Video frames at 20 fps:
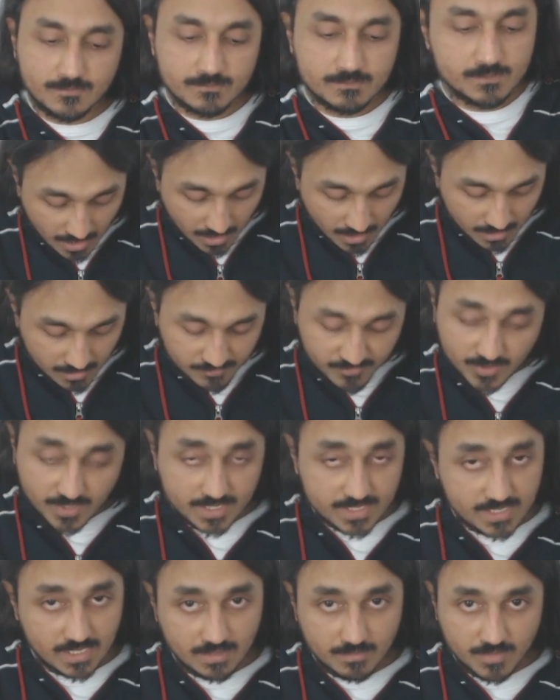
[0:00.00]
Yeah,
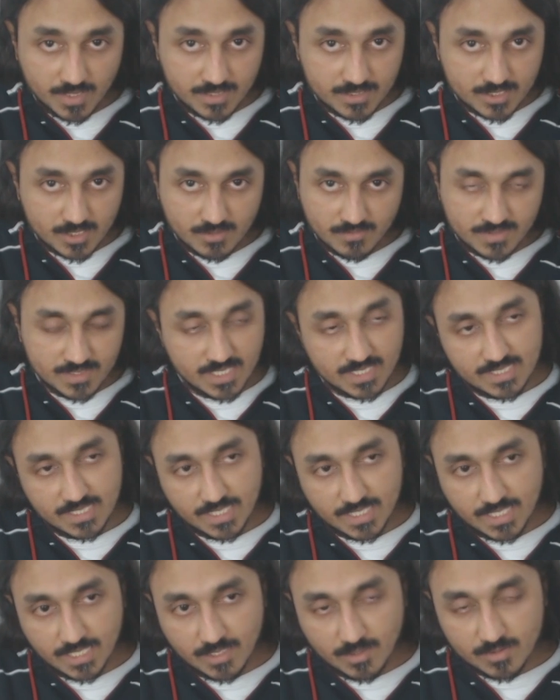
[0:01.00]
for example, instead of
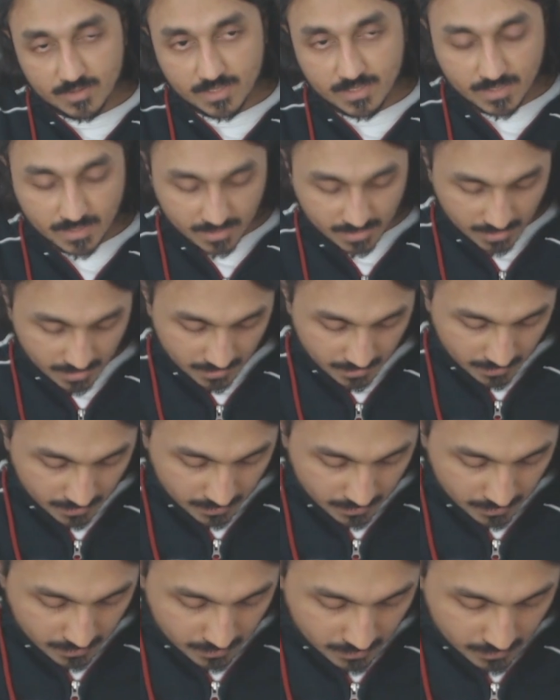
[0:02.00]
just hitting on the
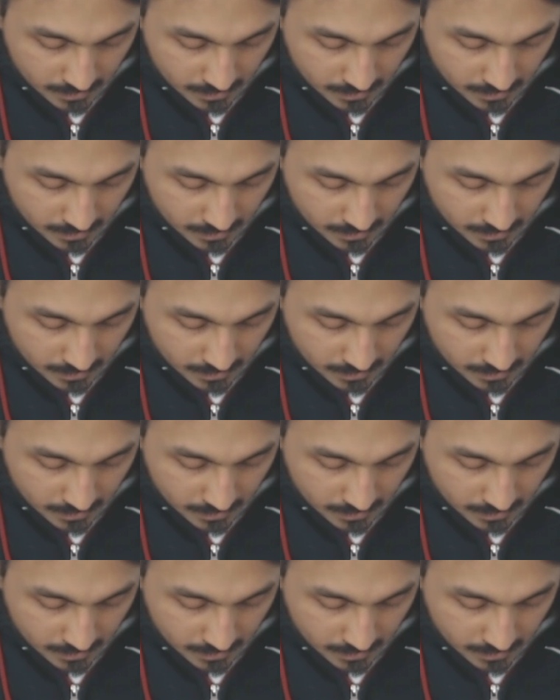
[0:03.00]
13